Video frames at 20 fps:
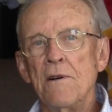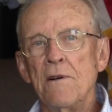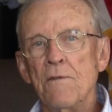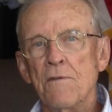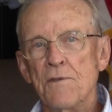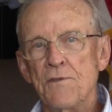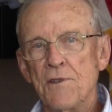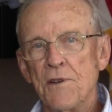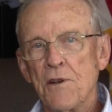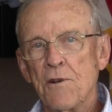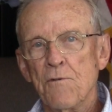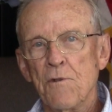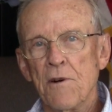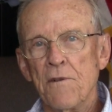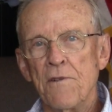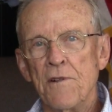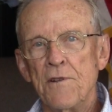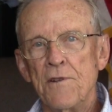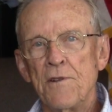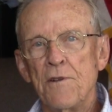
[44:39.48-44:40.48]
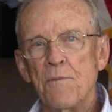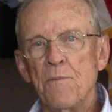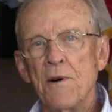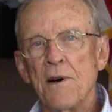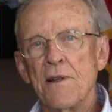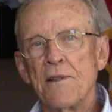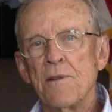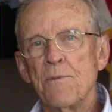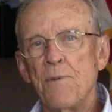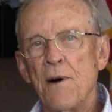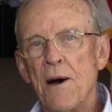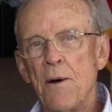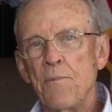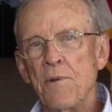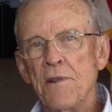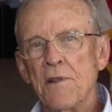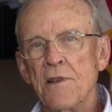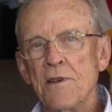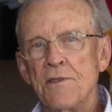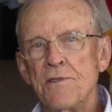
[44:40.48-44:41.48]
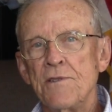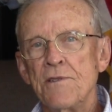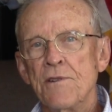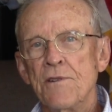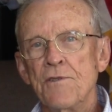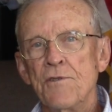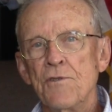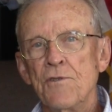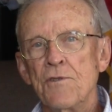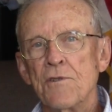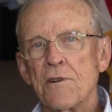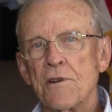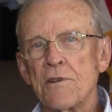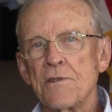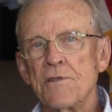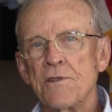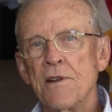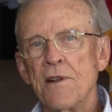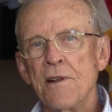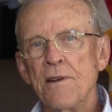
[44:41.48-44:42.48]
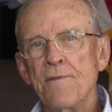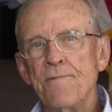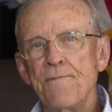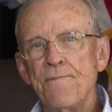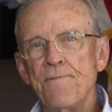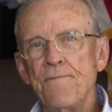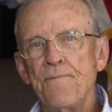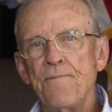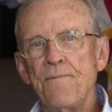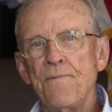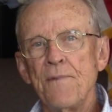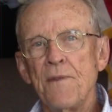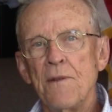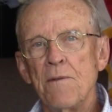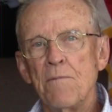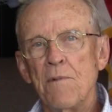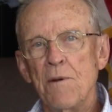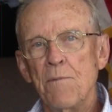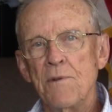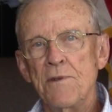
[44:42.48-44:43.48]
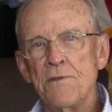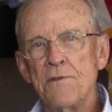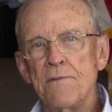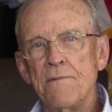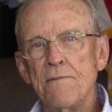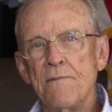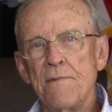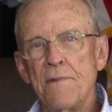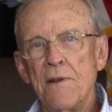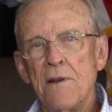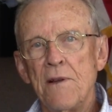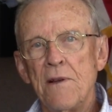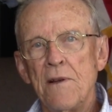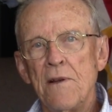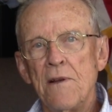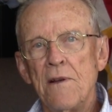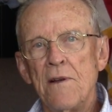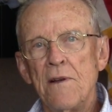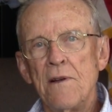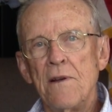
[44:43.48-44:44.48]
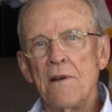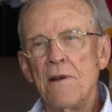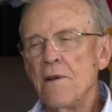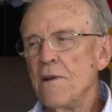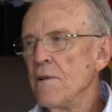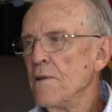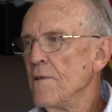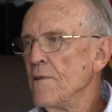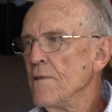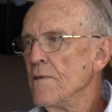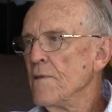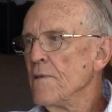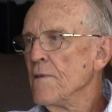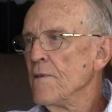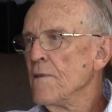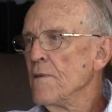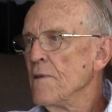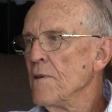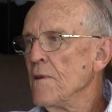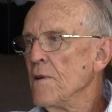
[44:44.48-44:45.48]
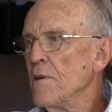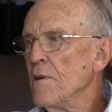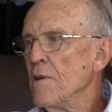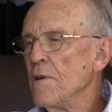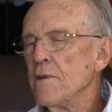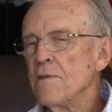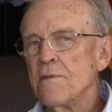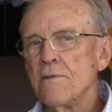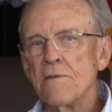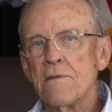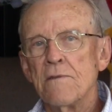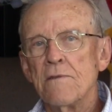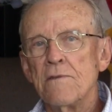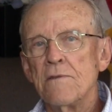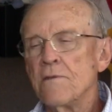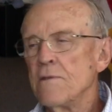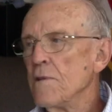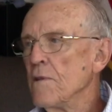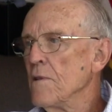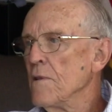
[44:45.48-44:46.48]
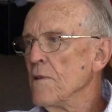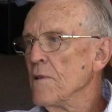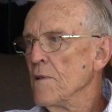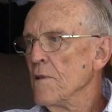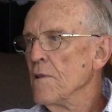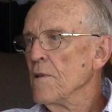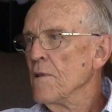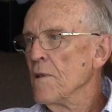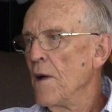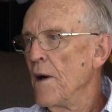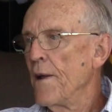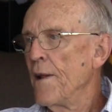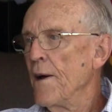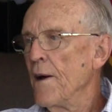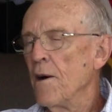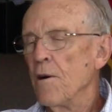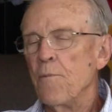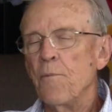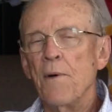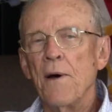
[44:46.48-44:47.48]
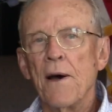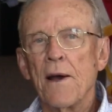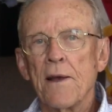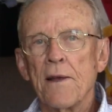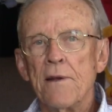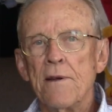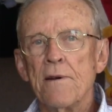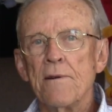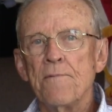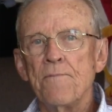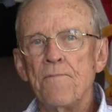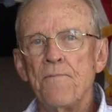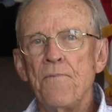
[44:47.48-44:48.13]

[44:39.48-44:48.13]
was equivalent to about the population in New York City. Maybe wow. Yeah. Very undeveloped. Then. A lot of outback. And yeah. The,